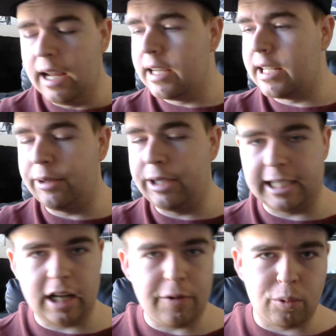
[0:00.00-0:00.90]
to, they
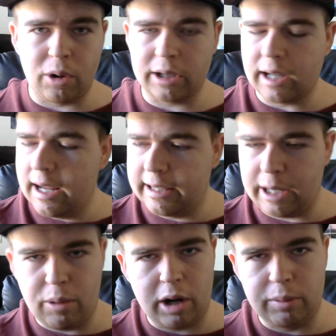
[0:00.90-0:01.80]
get off work, they
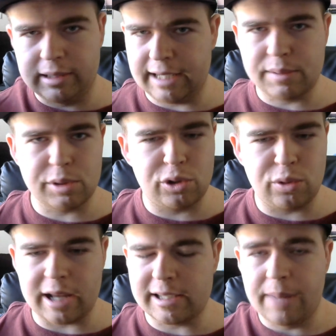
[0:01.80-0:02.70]
want to relieve some
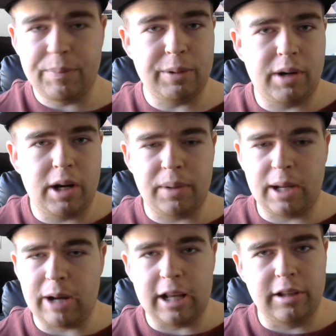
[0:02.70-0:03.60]
stress, they want to play
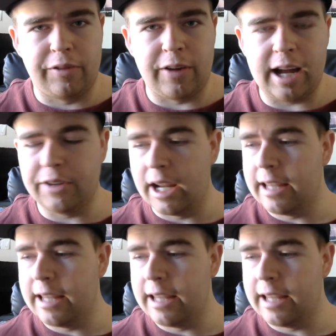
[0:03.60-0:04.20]
Halo five,